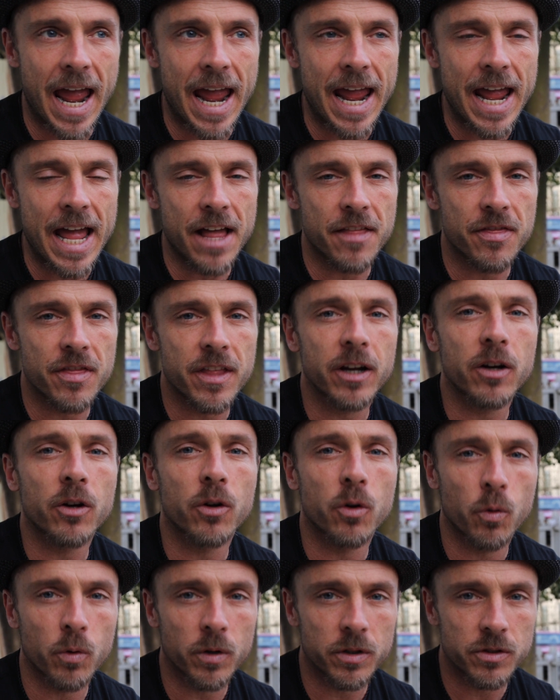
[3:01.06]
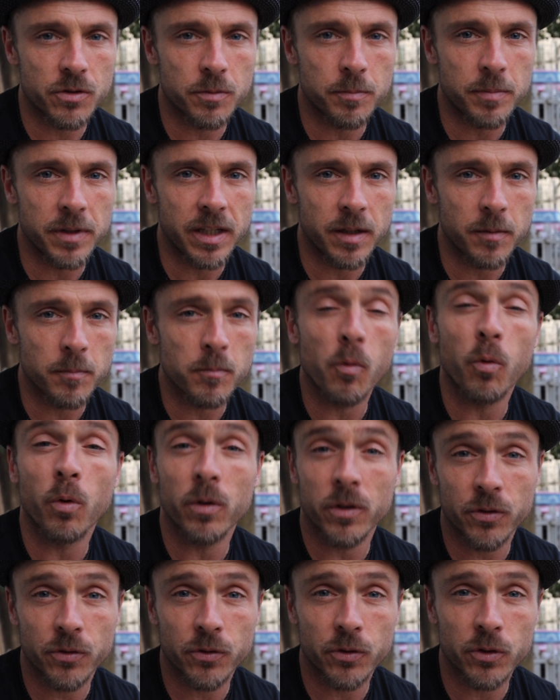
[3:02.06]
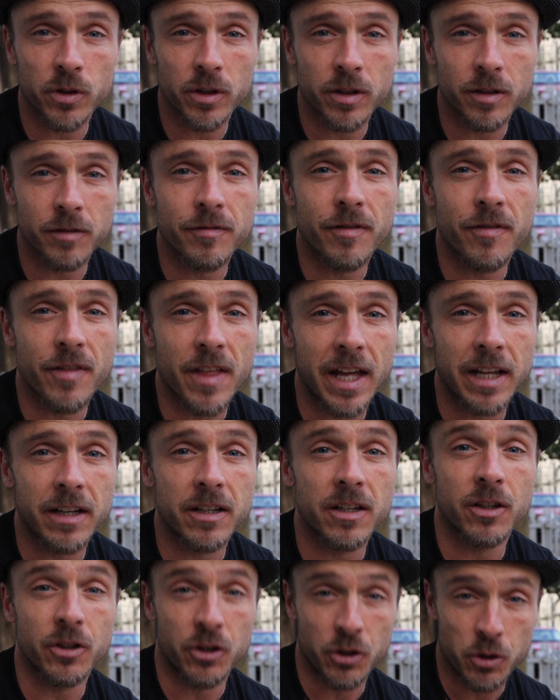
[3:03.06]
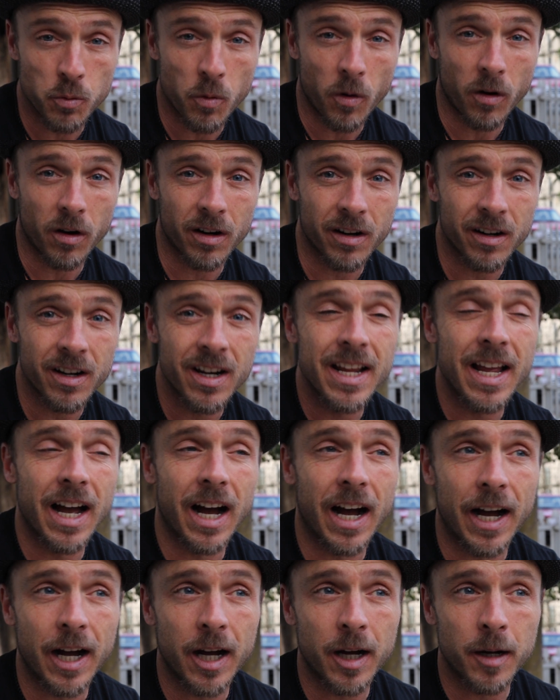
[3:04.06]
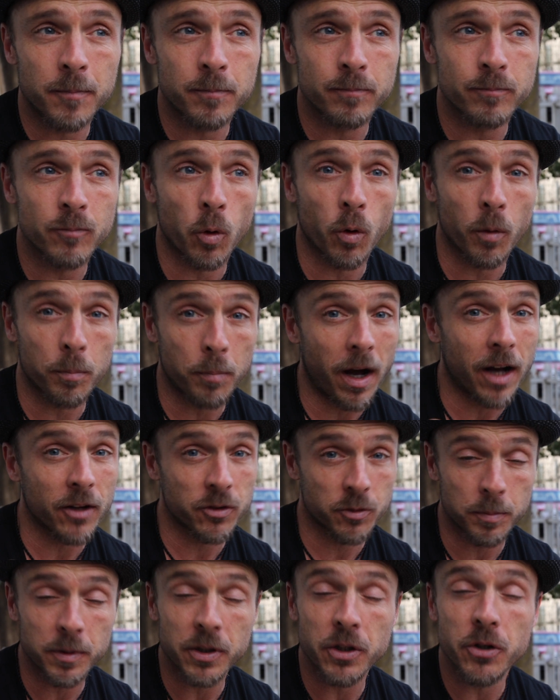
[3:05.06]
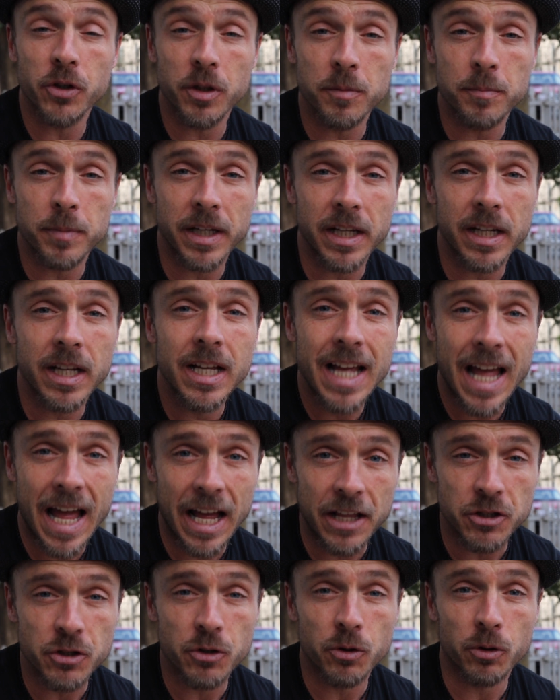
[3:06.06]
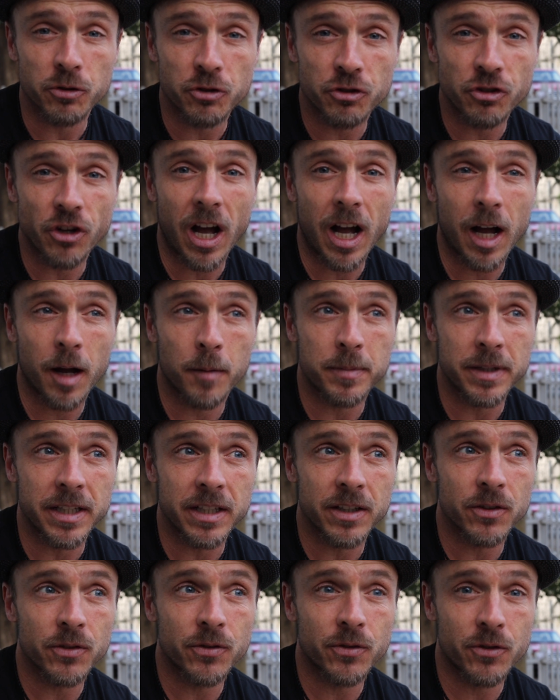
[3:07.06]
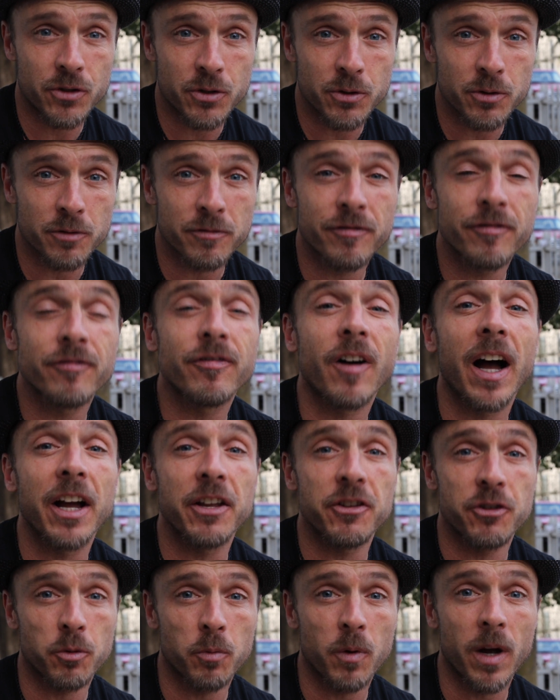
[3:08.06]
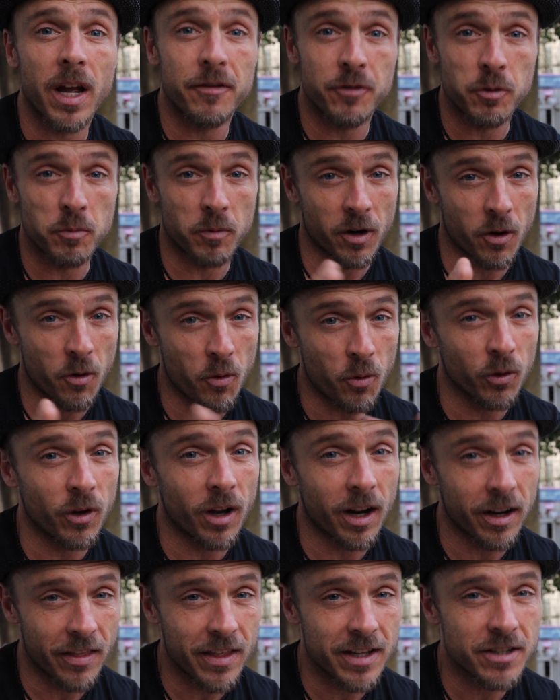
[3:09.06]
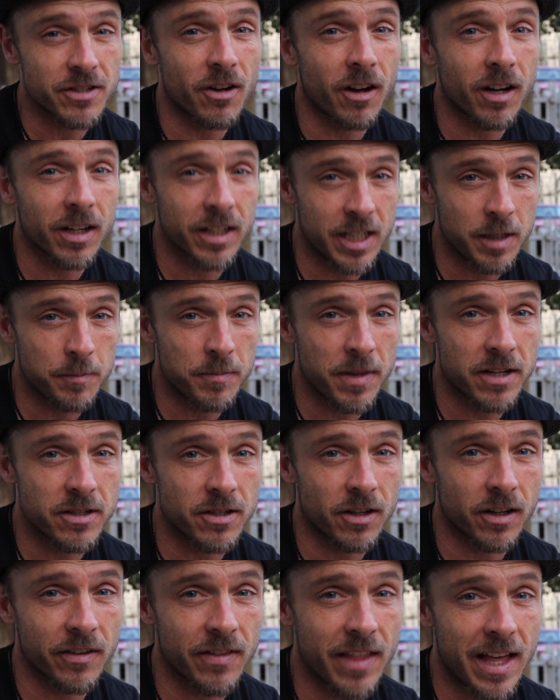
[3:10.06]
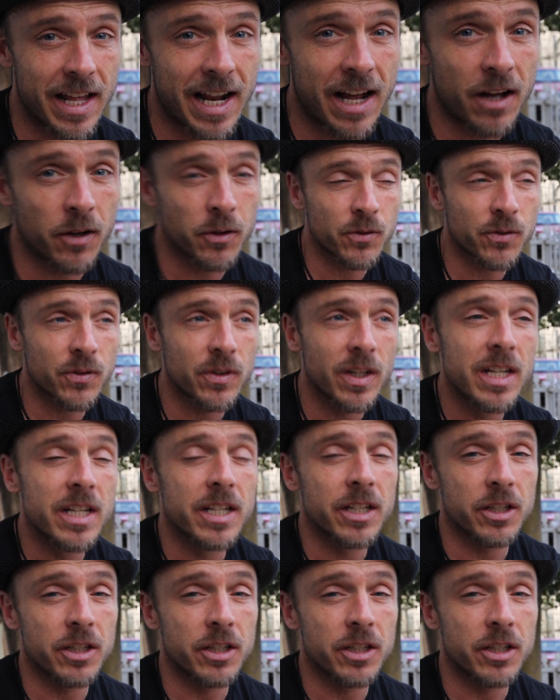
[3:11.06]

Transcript: and they're going to be more assertive than you are or possibly could be. And your job is to find your way. If you want to hold on to that dog and keep that dog in that house,